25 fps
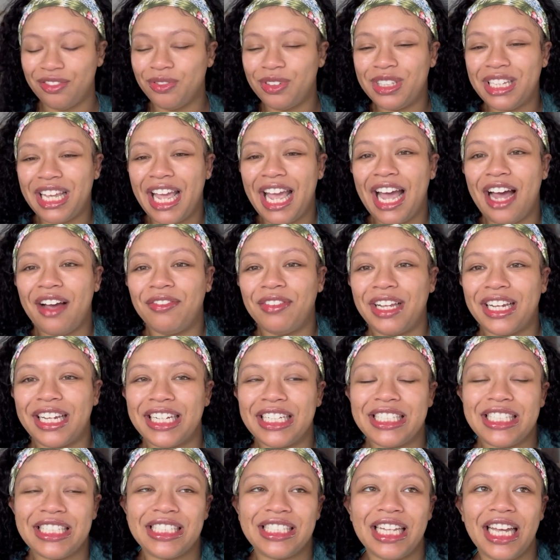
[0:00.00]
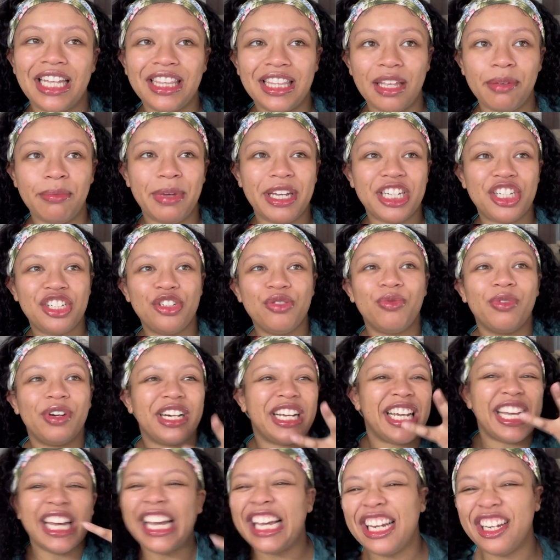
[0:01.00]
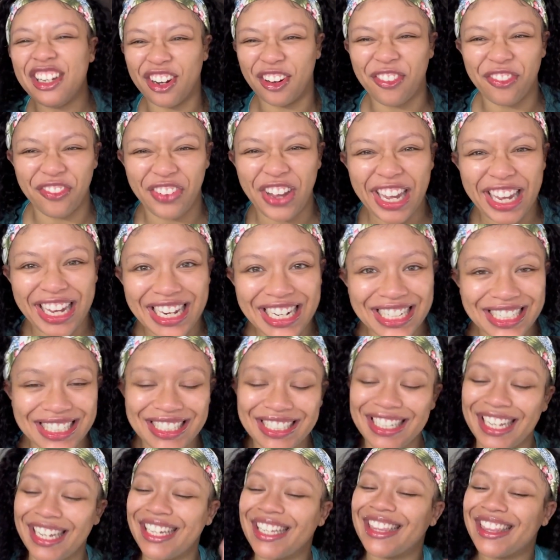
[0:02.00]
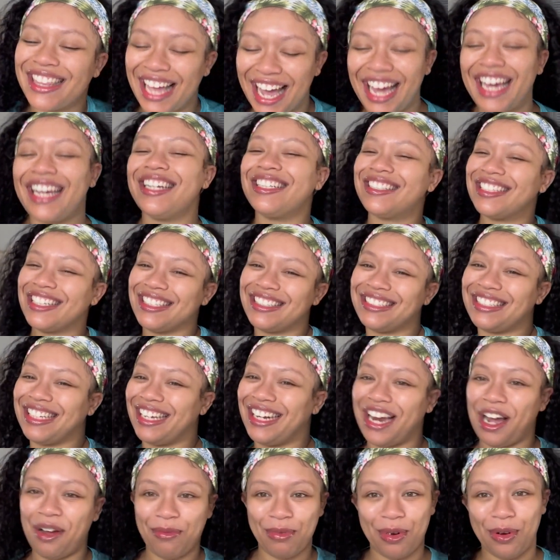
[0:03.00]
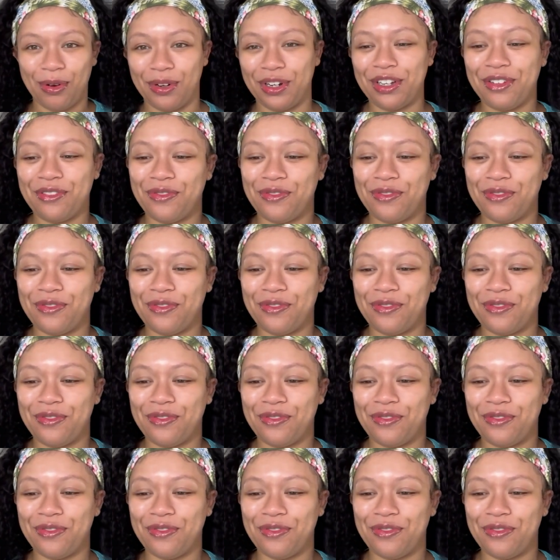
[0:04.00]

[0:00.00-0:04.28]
When they have like a scent that makes you want to eat your face, like that is the scent I'm going